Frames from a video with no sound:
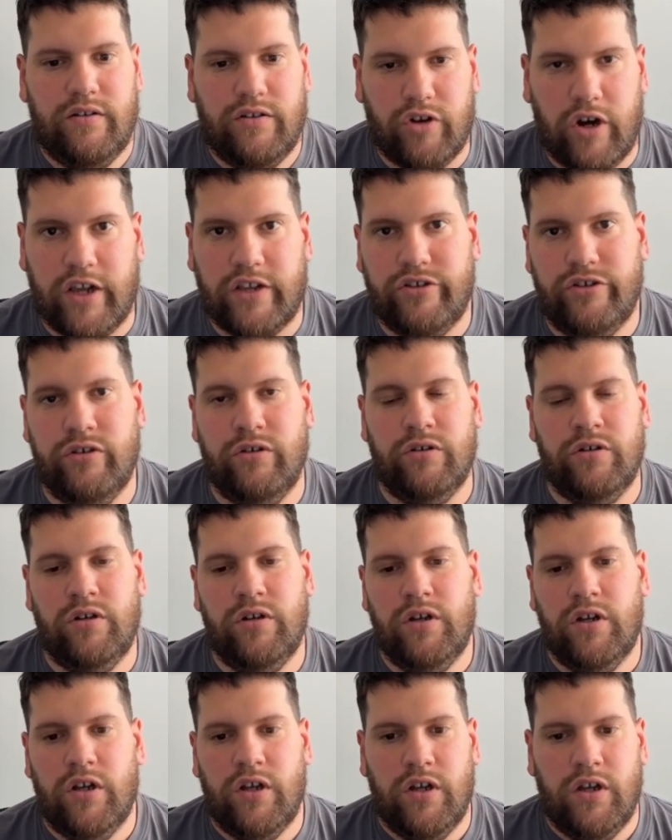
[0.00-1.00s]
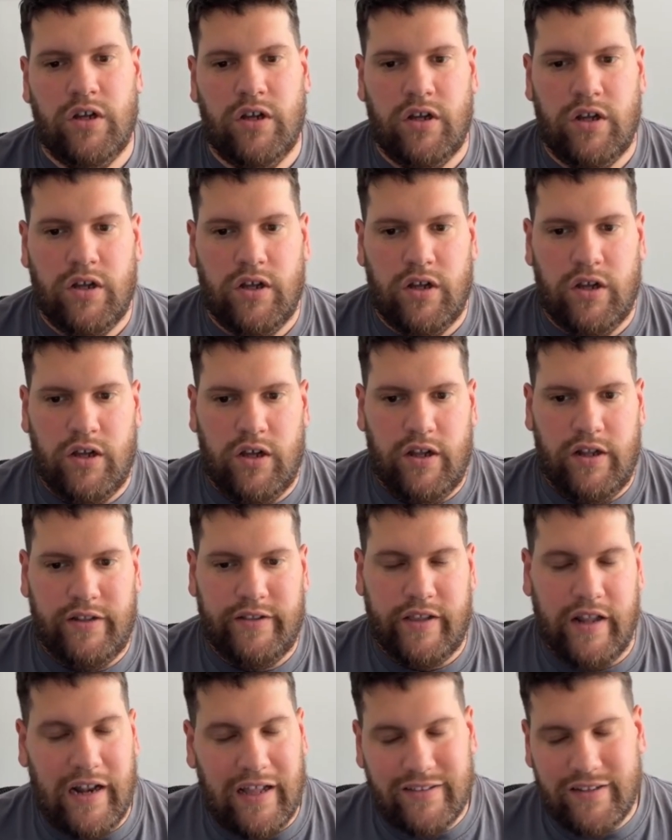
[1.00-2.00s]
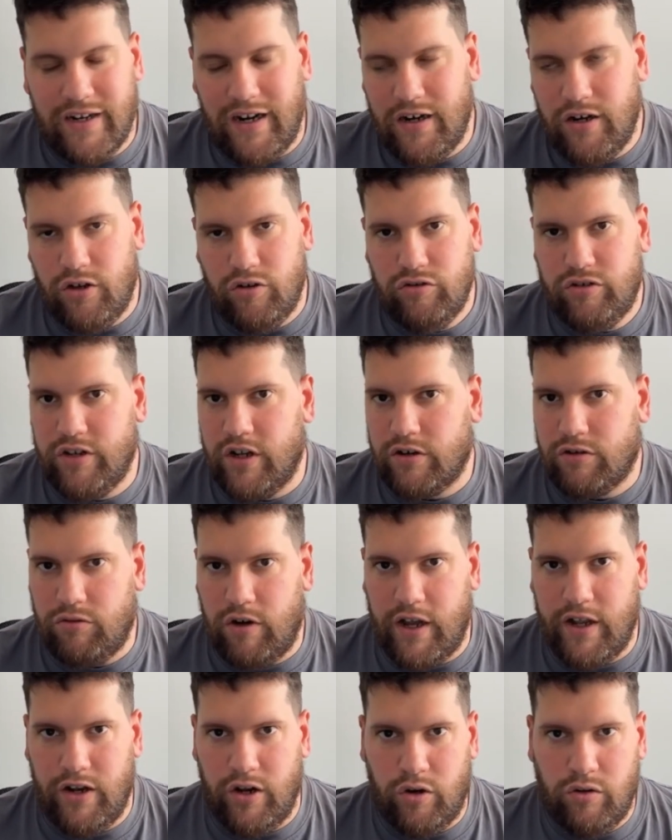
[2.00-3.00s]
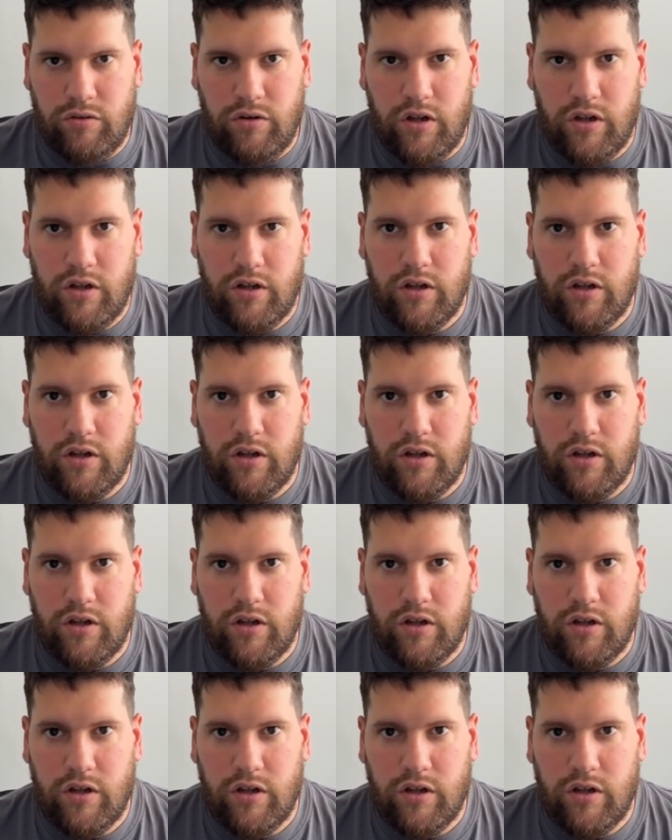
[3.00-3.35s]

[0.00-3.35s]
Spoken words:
traction. The lateral lows are quite low